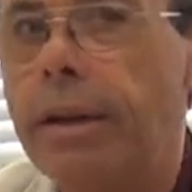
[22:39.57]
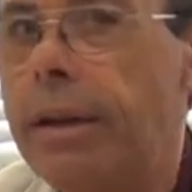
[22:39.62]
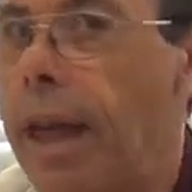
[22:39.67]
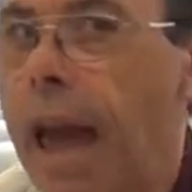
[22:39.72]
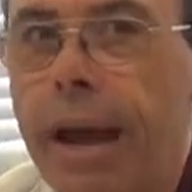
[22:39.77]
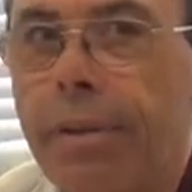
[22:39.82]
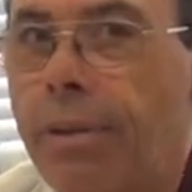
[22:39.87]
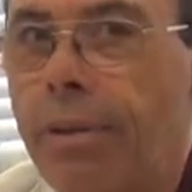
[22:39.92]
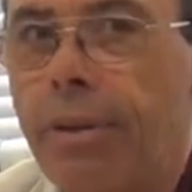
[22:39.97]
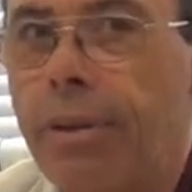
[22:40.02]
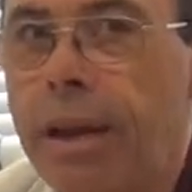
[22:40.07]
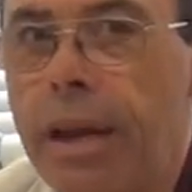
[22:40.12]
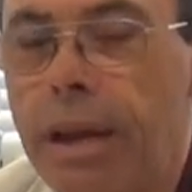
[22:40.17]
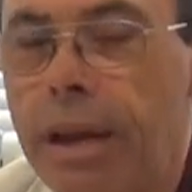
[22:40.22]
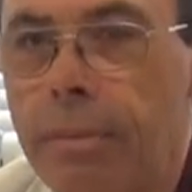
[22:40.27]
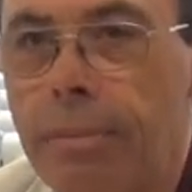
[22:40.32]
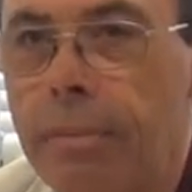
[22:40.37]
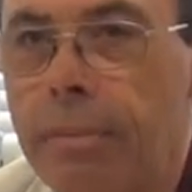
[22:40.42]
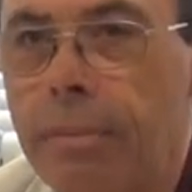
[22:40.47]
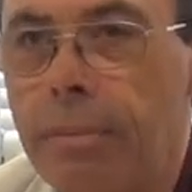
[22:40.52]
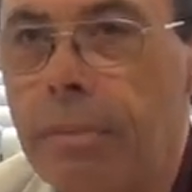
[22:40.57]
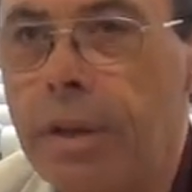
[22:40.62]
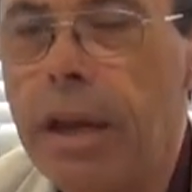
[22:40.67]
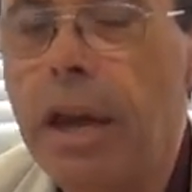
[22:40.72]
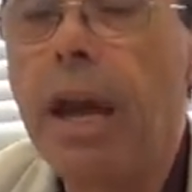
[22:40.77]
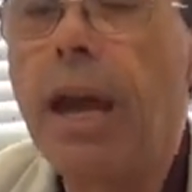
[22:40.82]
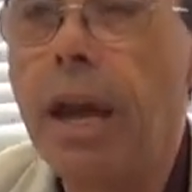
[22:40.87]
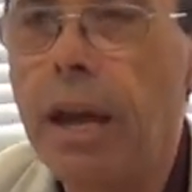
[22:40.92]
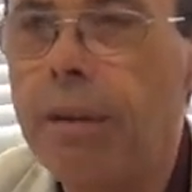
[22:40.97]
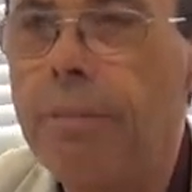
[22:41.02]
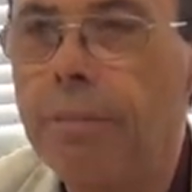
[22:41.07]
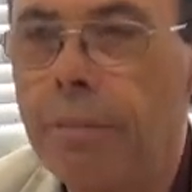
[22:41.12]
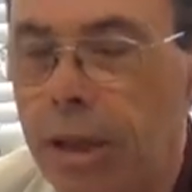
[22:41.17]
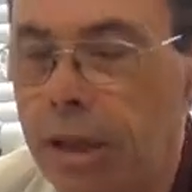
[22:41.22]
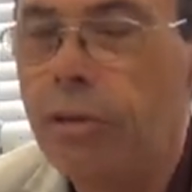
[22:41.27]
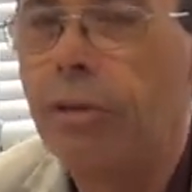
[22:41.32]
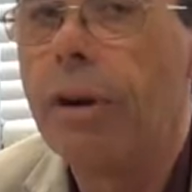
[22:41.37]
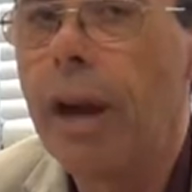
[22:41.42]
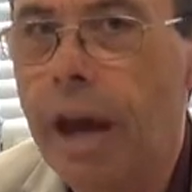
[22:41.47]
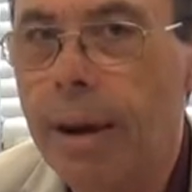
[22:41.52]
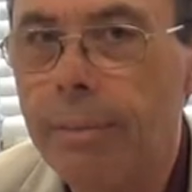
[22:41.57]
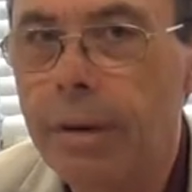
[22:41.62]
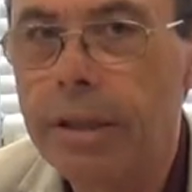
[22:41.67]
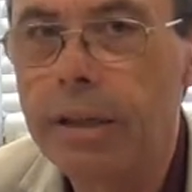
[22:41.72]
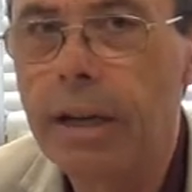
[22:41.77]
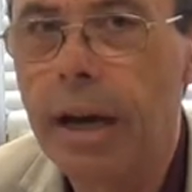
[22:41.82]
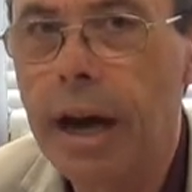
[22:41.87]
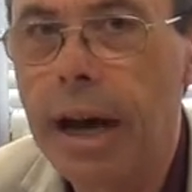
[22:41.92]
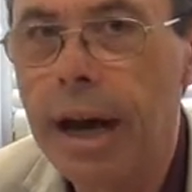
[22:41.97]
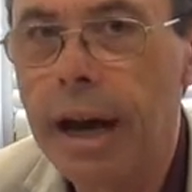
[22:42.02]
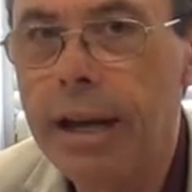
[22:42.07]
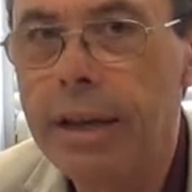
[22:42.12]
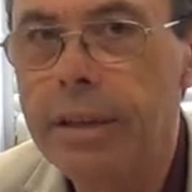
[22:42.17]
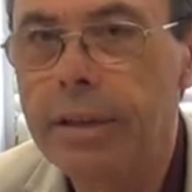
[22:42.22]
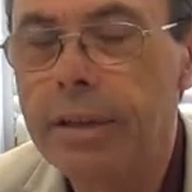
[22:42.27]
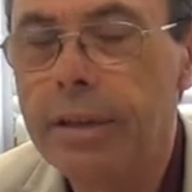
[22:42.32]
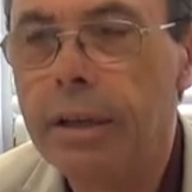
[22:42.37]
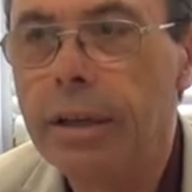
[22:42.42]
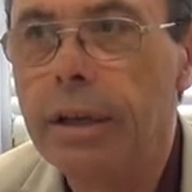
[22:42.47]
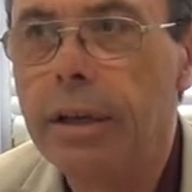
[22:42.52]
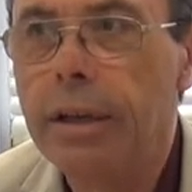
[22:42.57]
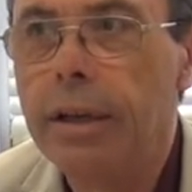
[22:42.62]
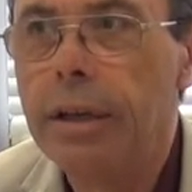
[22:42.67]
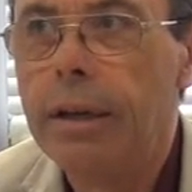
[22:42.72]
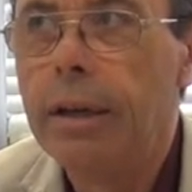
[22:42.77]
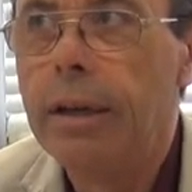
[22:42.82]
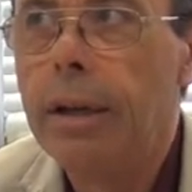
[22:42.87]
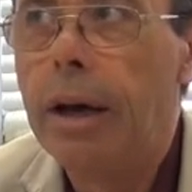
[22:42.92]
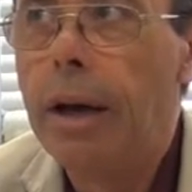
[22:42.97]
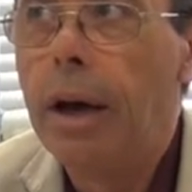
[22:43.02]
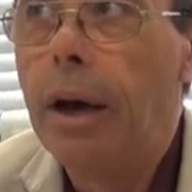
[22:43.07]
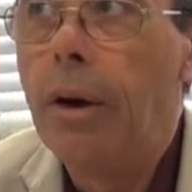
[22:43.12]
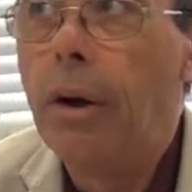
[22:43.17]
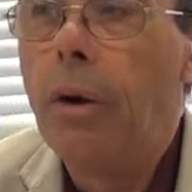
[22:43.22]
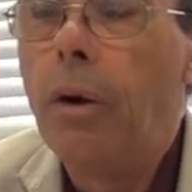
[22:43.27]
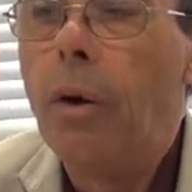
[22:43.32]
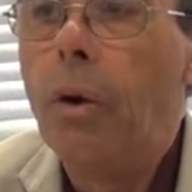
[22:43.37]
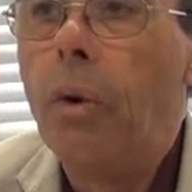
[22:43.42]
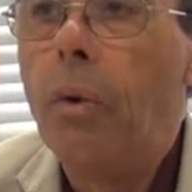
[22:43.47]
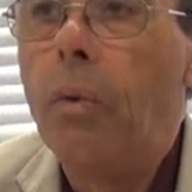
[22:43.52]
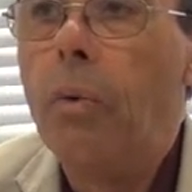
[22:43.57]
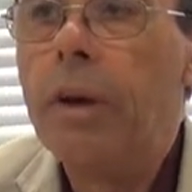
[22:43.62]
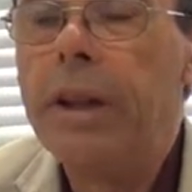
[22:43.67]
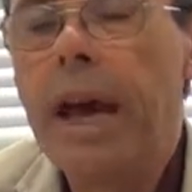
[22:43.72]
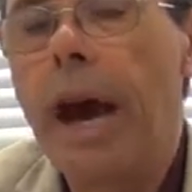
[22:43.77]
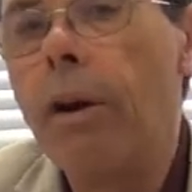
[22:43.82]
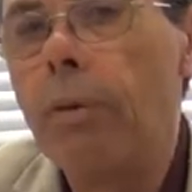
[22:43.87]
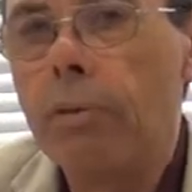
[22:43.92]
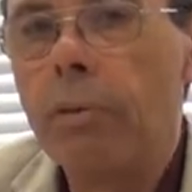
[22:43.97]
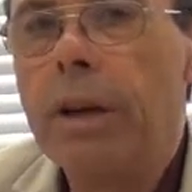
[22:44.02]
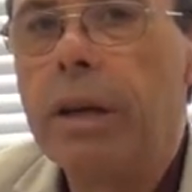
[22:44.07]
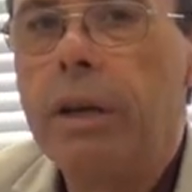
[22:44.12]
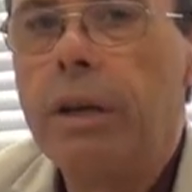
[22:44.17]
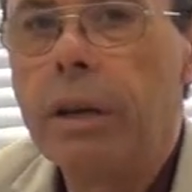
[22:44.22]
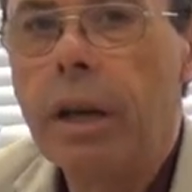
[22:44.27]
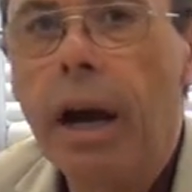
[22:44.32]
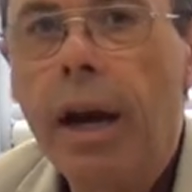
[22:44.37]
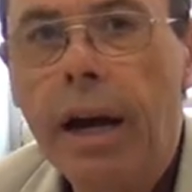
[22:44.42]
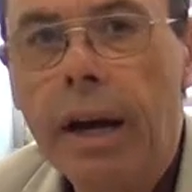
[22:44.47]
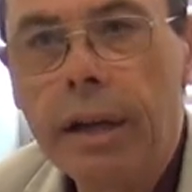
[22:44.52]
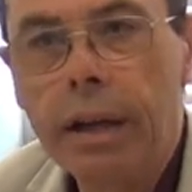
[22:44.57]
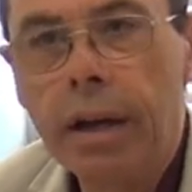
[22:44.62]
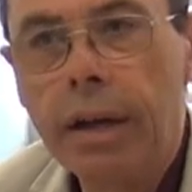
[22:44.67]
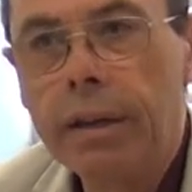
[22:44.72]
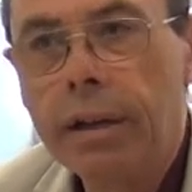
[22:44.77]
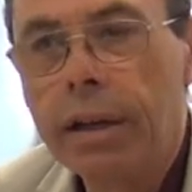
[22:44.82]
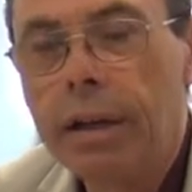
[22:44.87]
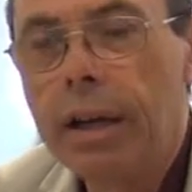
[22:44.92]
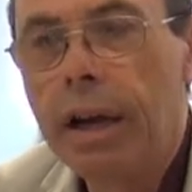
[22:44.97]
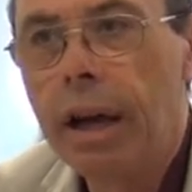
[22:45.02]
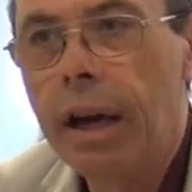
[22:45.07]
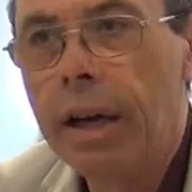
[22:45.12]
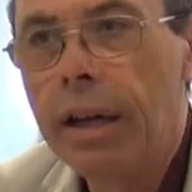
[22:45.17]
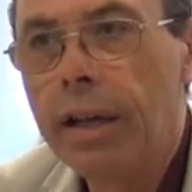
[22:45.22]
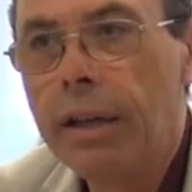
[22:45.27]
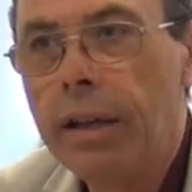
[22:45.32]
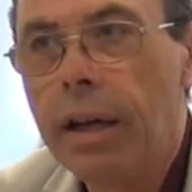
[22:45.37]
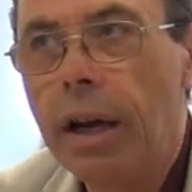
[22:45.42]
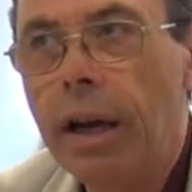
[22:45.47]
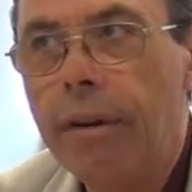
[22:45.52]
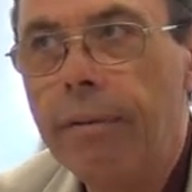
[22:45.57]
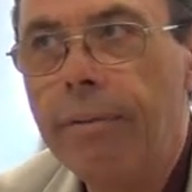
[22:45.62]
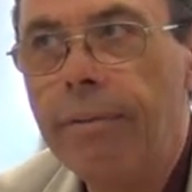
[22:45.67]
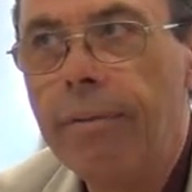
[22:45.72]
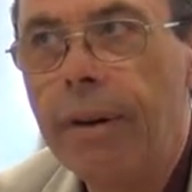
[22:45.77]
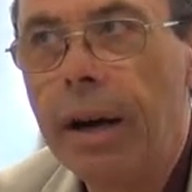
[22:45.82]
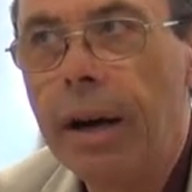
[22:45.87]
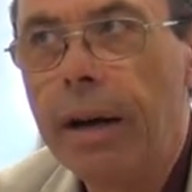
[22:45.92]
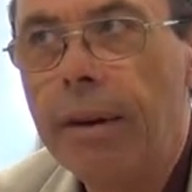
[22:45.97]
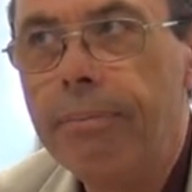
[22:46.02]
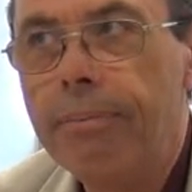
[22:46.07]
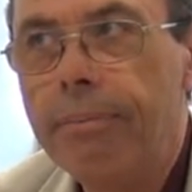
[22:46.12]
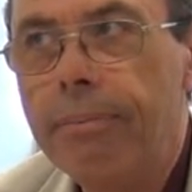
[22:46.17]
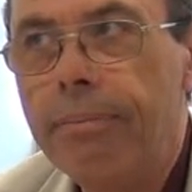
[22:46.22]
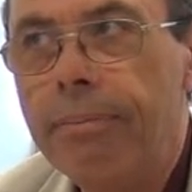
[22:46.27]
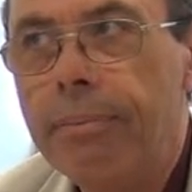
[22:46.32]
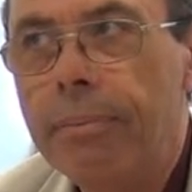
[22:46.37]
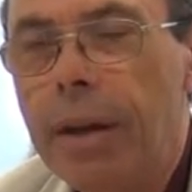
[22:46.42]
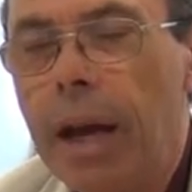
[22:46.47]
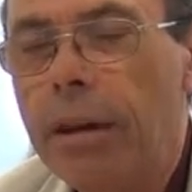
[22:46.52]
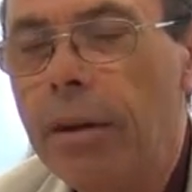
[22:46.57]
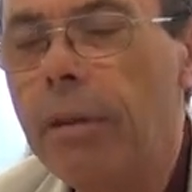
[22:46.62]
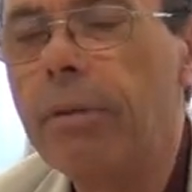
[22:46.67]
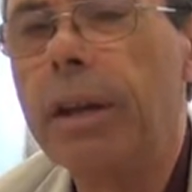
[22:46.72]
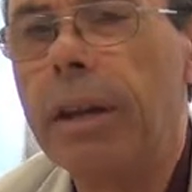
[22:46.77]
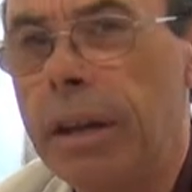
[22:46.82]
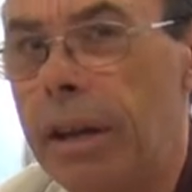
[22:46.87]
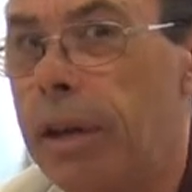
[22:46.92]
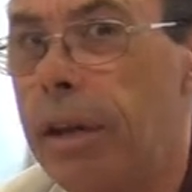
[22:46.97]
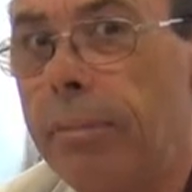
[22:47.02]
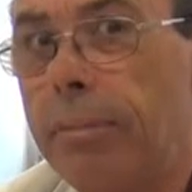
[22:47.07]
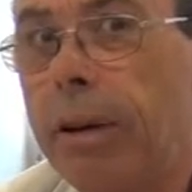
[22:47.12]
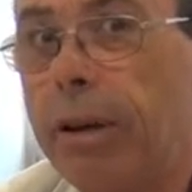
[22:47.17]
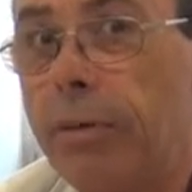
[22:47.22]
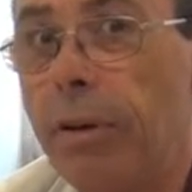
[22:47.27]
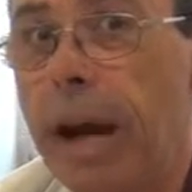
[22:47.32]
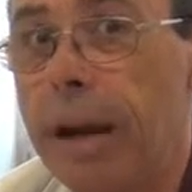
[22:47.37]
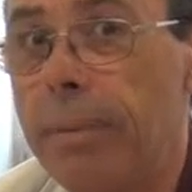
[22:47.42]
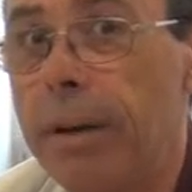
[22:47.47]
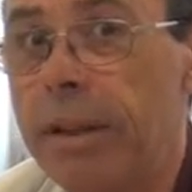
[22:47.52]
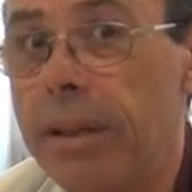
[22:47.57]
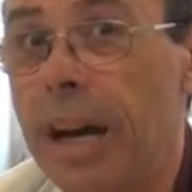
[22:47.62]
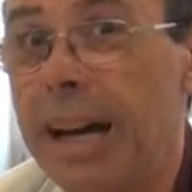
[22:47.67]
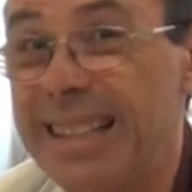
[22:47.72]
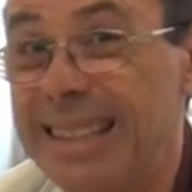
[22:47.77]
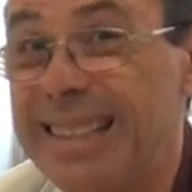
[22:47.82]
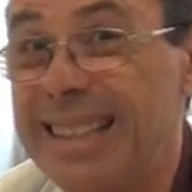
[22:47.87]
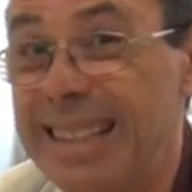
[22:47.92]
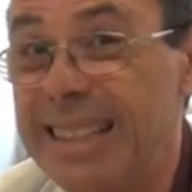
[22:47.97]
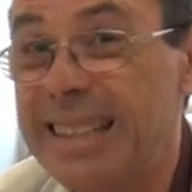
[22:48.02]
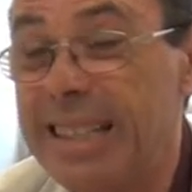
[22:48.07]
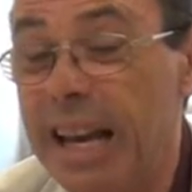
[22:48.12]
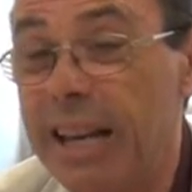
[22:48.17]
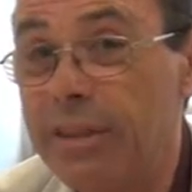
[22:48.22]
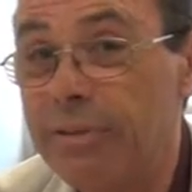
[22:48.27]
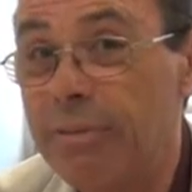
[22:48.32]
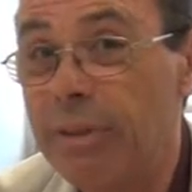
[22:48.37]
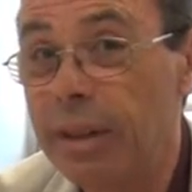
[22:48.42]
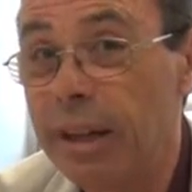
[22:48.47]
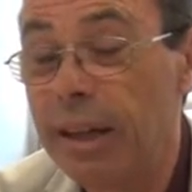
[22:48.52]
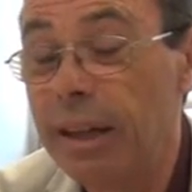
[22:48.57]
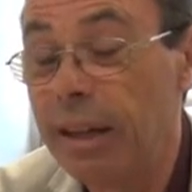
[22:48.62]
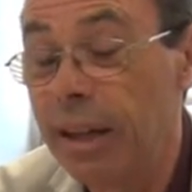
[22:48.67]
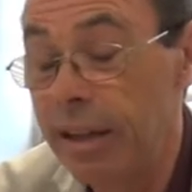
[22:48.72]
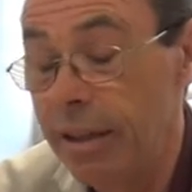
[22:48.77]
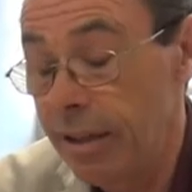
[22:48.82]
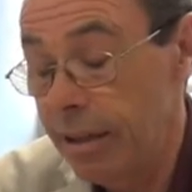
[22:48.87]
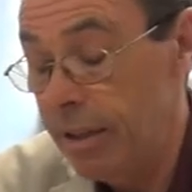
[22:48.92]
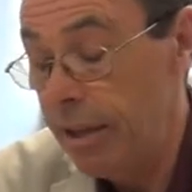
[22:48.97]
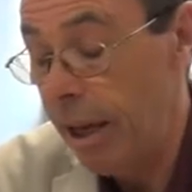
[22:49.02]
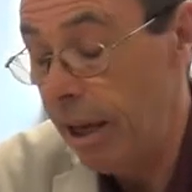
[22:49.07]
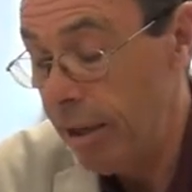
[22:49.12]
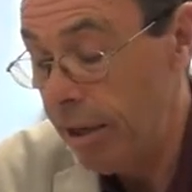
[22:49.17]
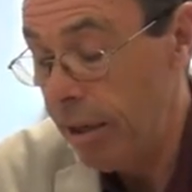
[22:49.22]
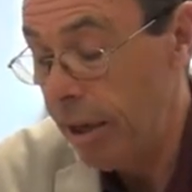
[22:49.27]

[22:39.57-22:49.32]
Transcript: That theme can't be dramatized without relying on the kind of, I don't think it can be dramatized successfully, I would say.